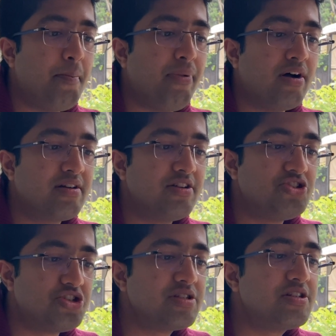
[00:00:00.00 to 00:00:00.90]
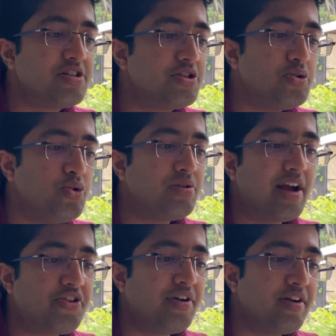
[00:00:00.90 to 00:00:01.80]
But just to
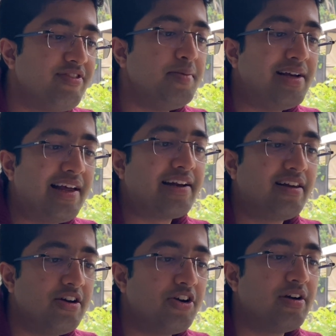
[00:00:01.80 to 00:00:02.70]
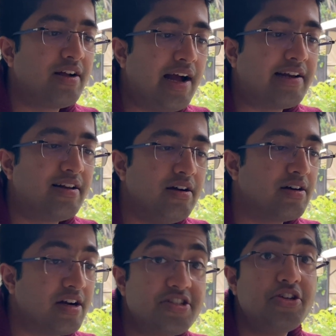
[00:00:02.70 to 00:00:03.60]
get rid of email and
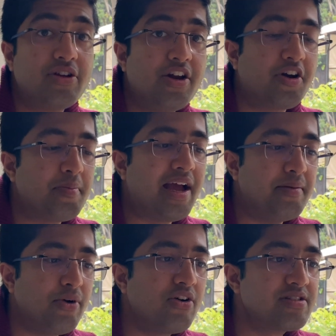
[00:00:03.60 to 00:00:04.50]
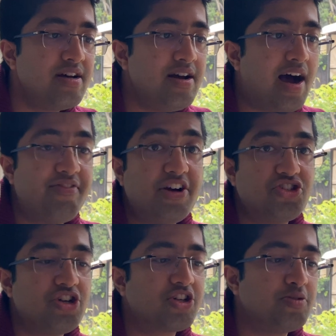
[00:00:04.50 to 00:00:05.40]
continue clearing my inbox, I find
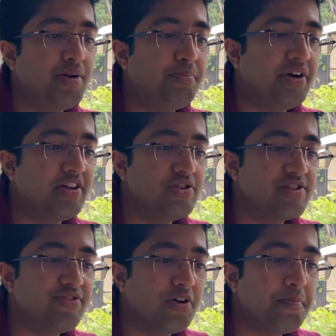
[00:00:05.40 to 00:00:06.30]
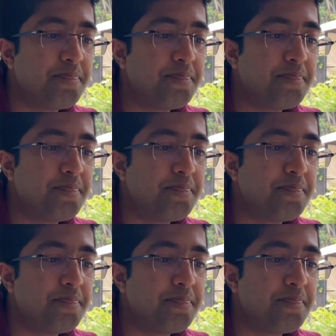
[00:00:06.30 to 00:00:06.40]
Chuck to be pretty useful.